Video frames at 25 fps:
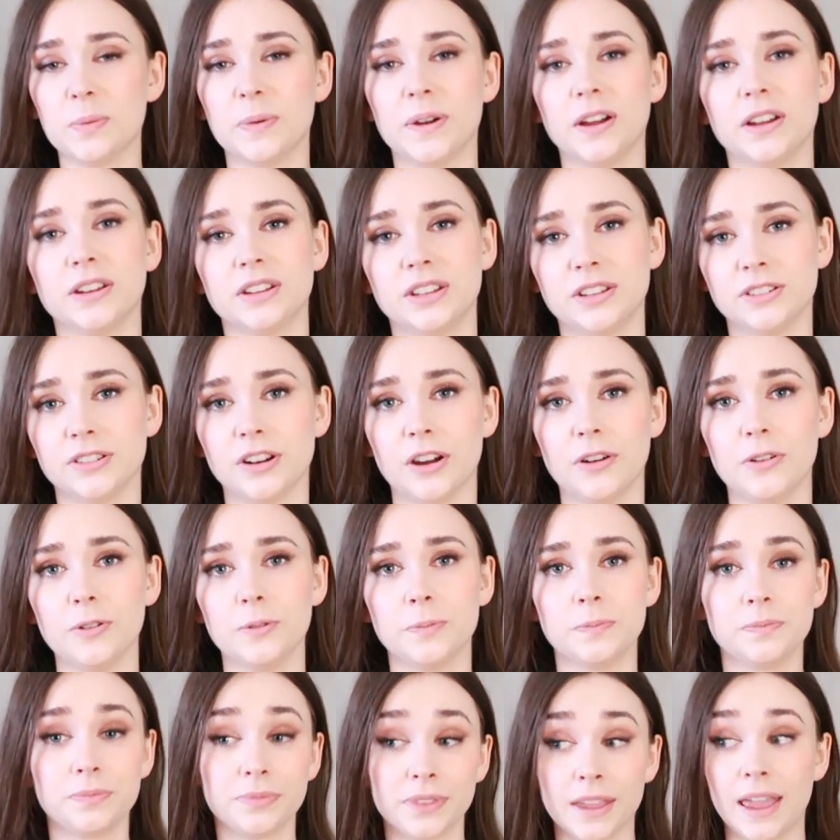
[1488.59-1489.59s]
but you know,
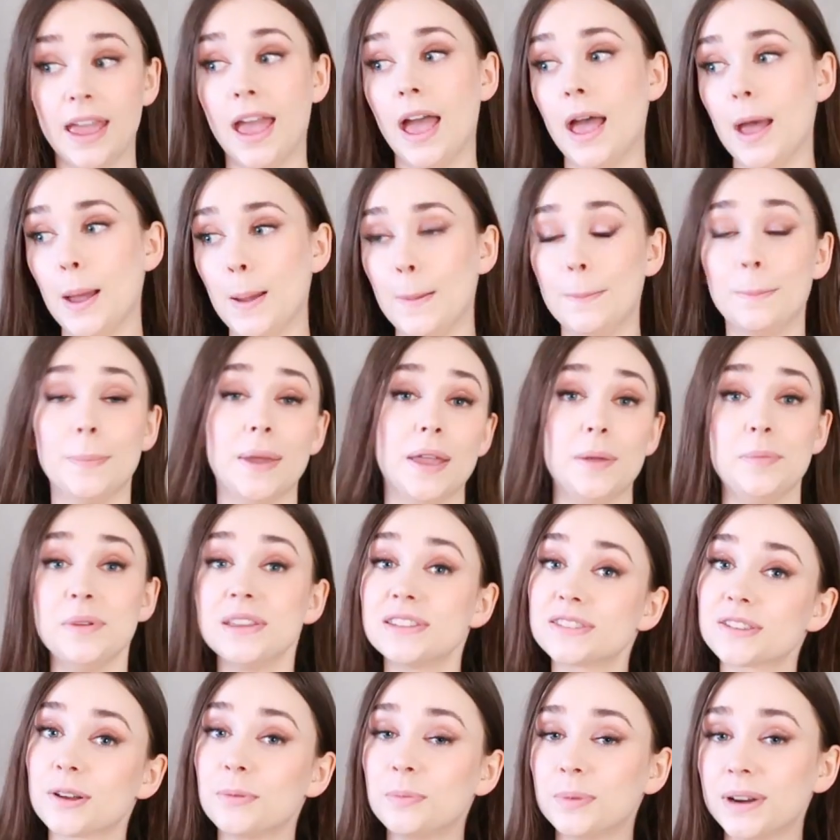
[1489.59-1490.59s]
maybe
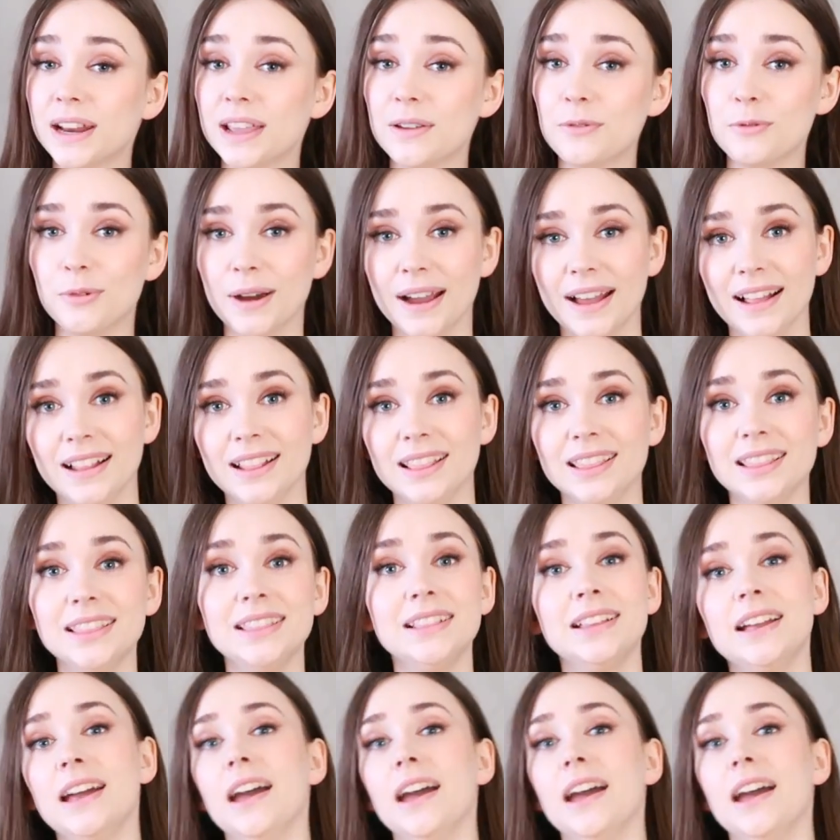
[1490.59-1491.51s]
somebody will.